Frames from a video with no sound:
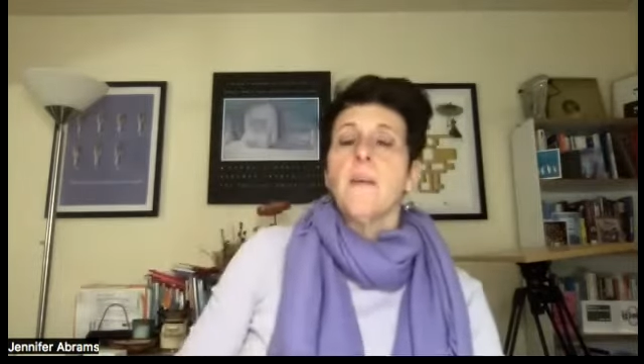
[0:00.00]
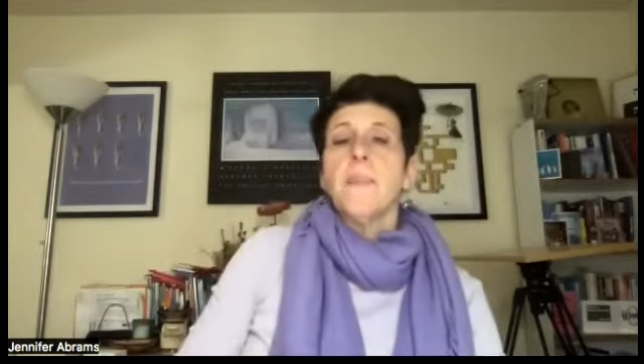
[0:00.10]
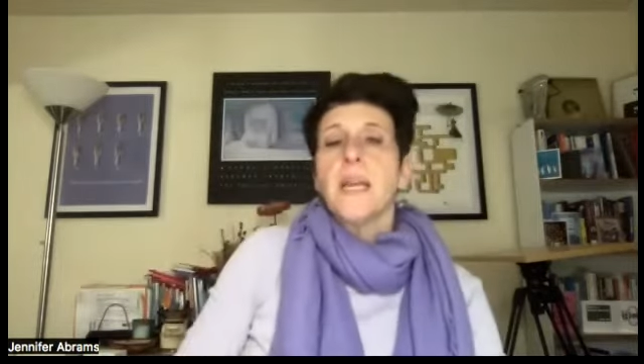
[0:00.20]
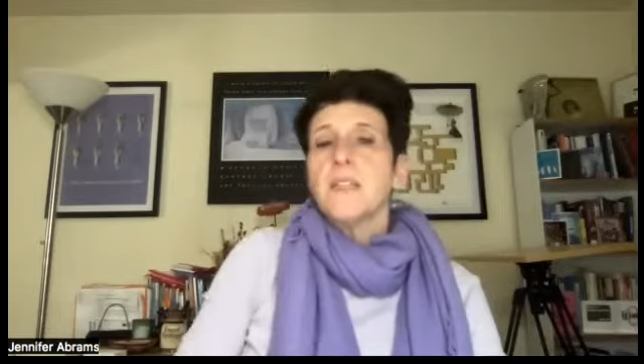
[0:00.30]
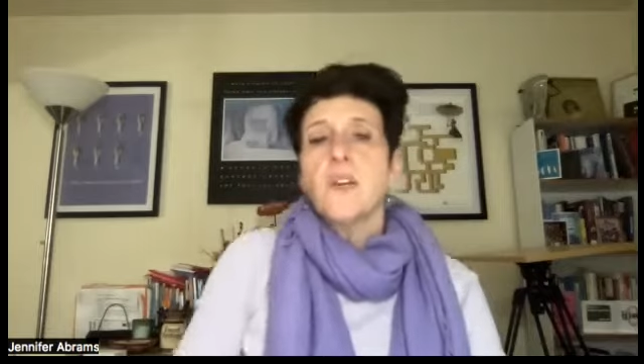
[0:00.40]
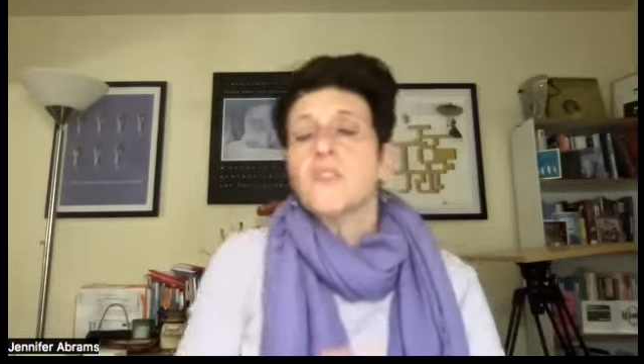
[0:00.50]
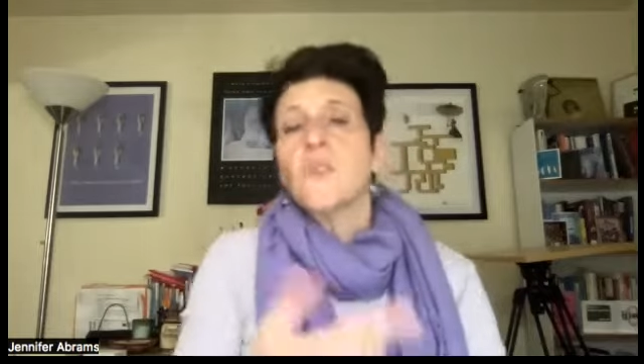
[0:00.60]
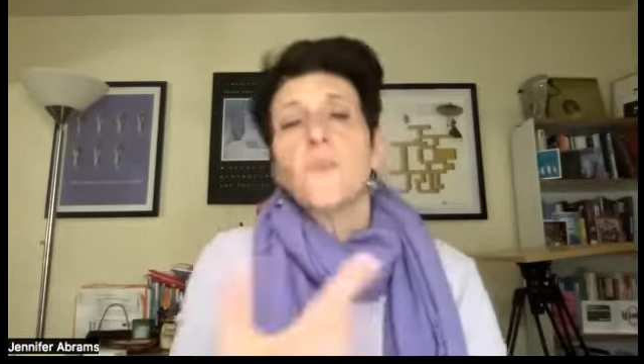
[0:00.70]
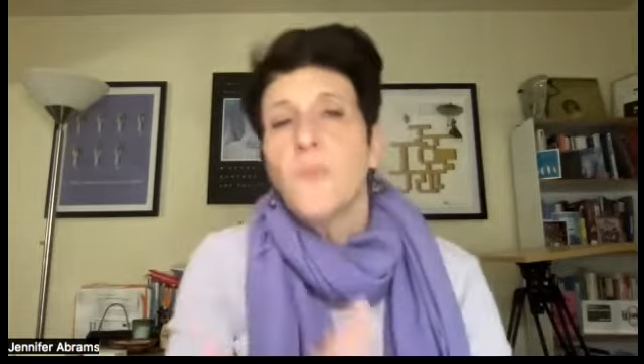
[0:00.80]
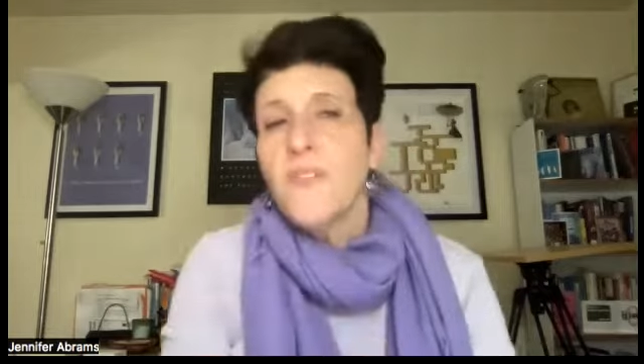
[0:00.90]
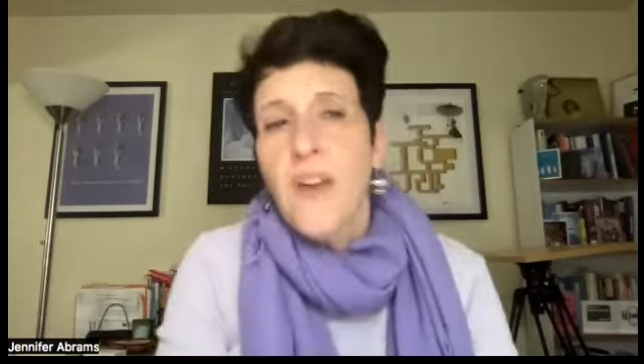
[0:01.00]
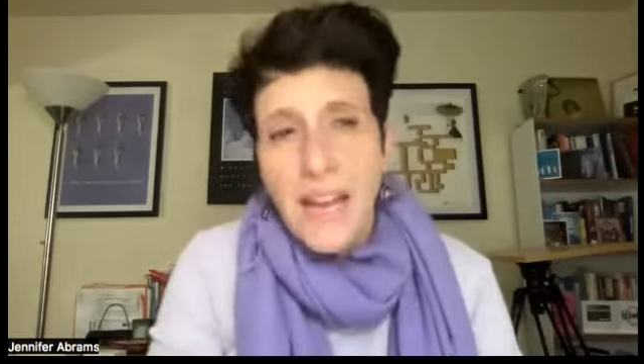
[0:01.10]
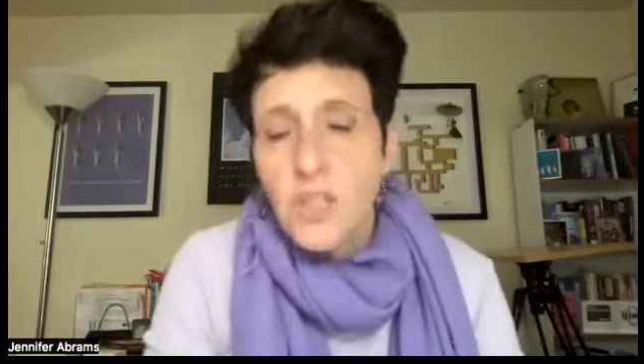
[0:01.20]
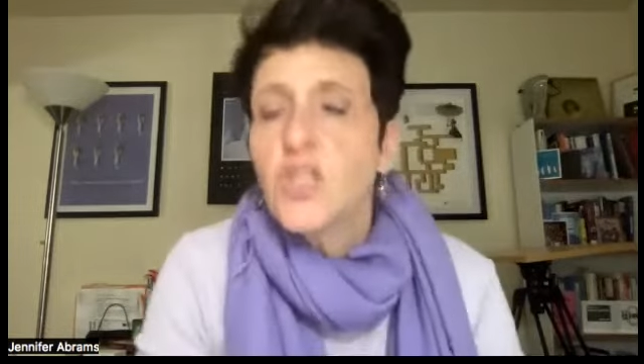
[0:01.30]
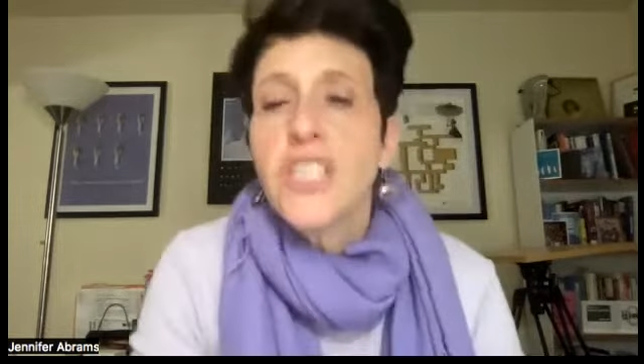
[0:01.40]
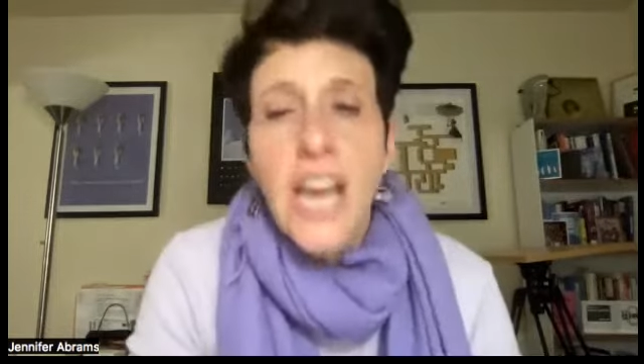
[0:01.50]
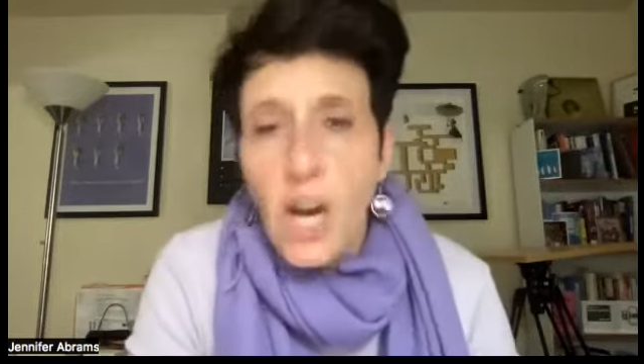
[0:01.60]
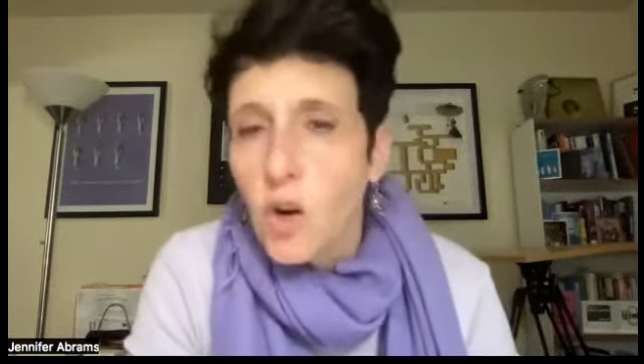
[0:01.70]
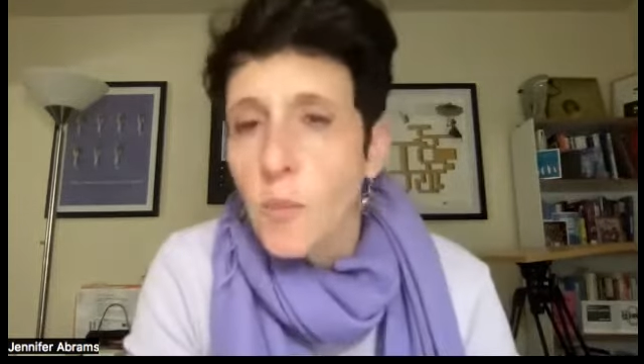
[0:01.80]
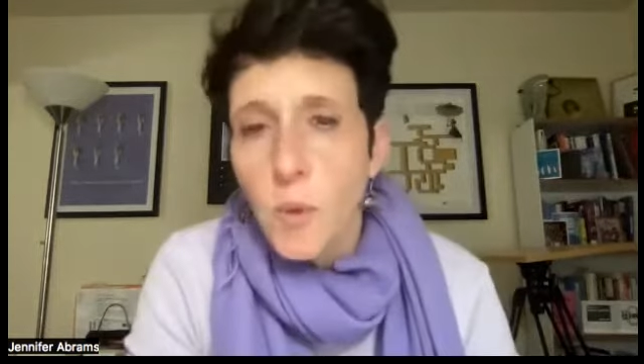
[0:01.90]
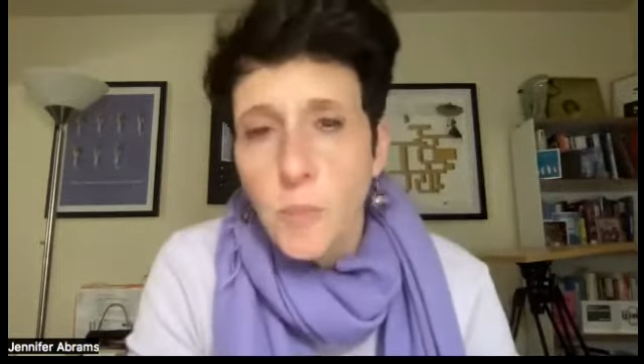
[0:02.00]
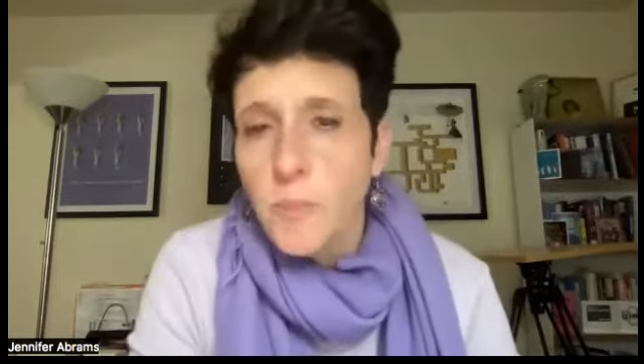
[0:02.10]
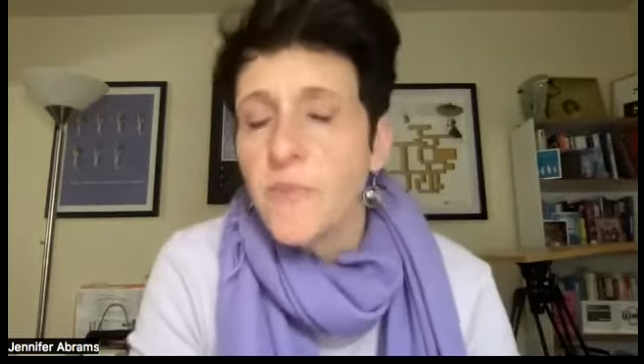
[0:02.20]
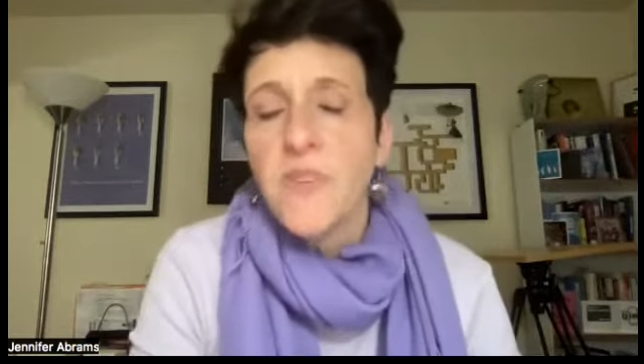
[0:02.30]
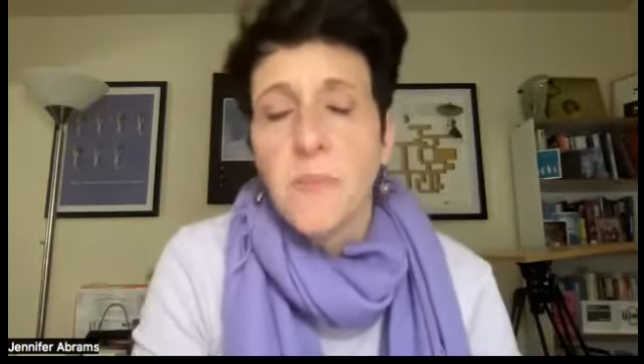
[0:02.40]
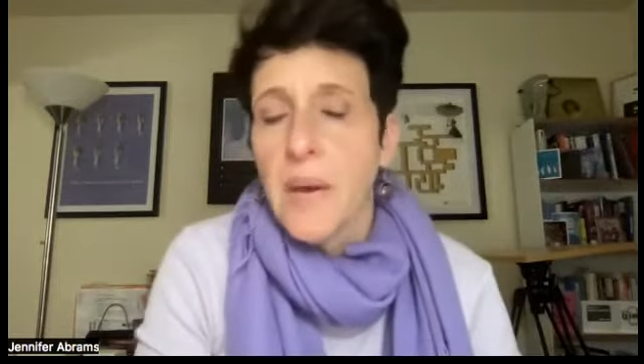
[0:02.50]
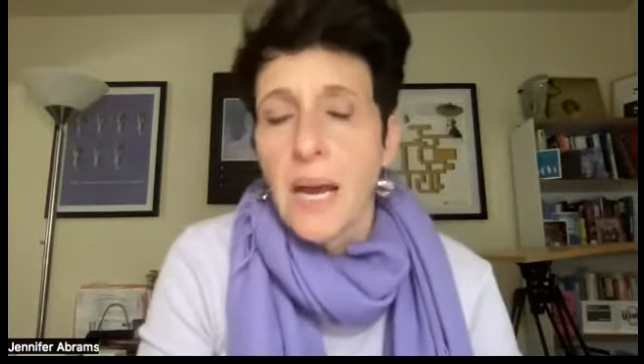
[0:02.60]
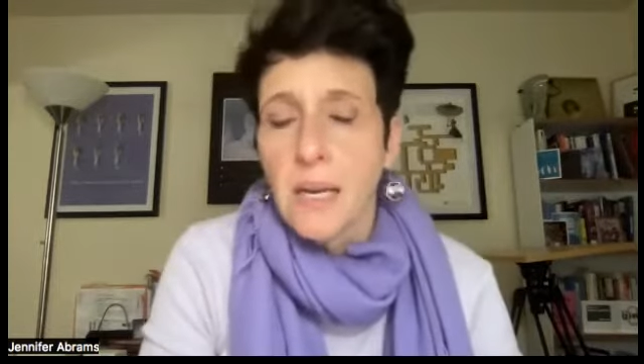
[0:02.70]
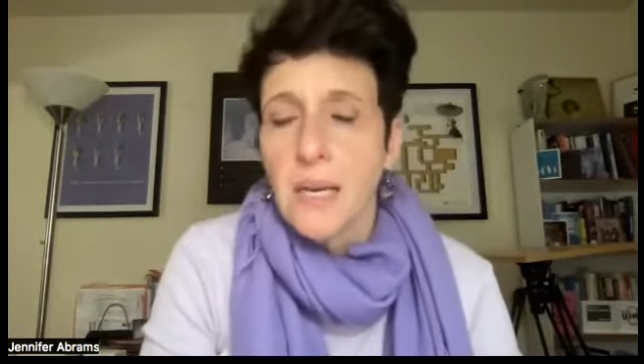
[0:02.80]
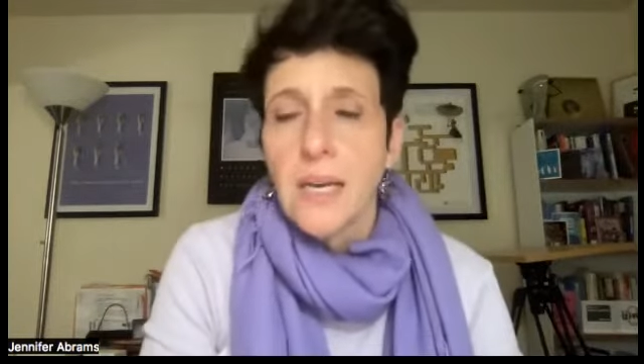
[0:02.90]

but it's also we've had terrible feedback